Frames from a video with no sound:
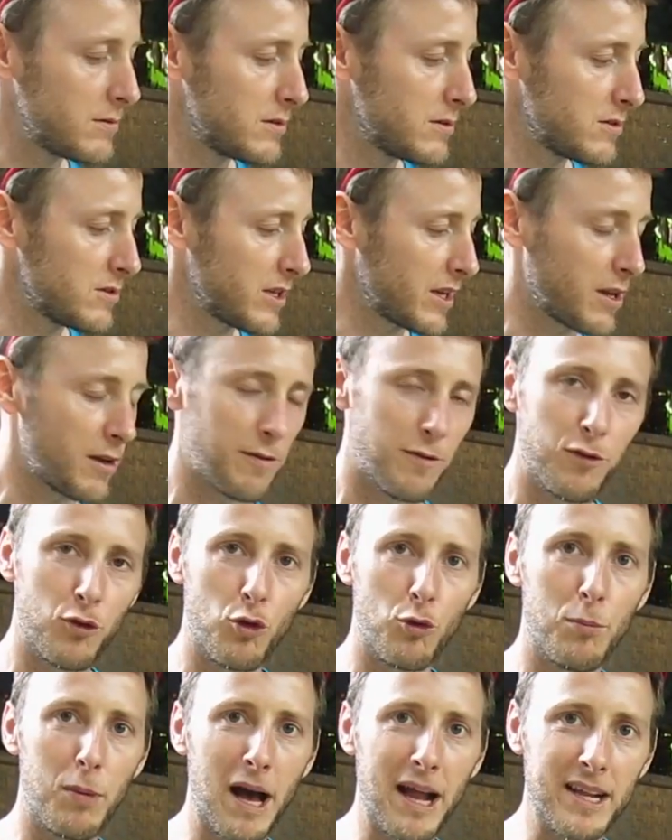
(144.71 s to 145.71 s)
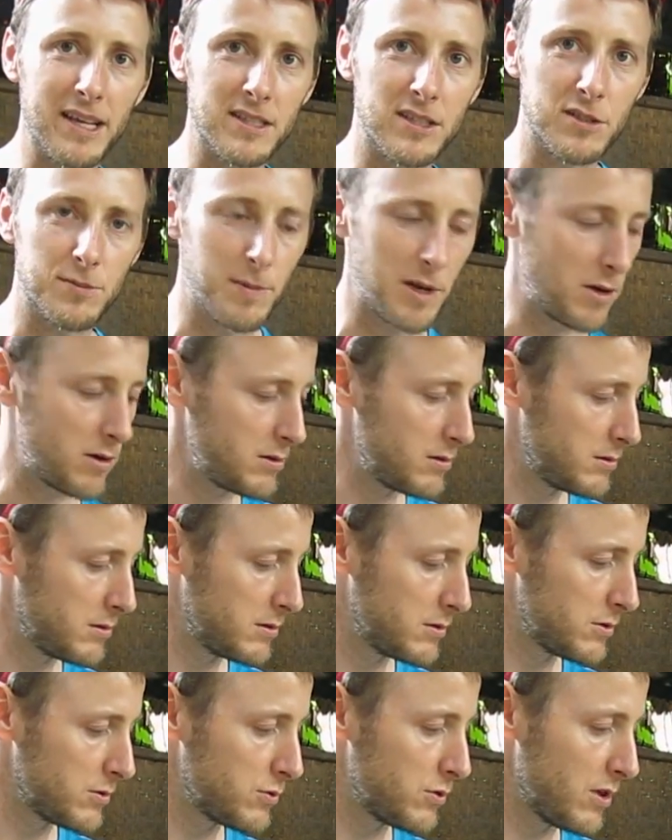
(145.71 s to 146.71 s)
It's like a full-bodied smell.
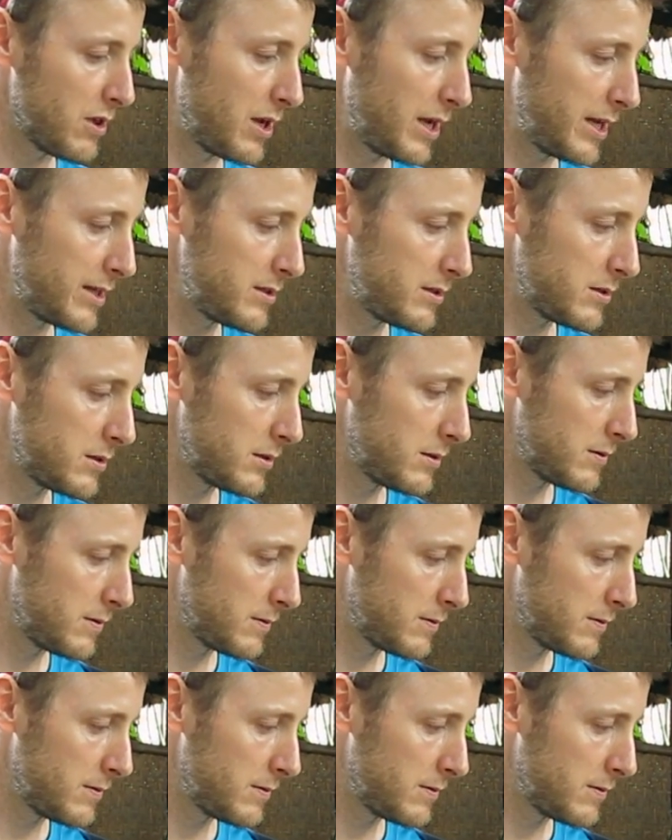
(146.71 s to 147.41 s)
It's really nice.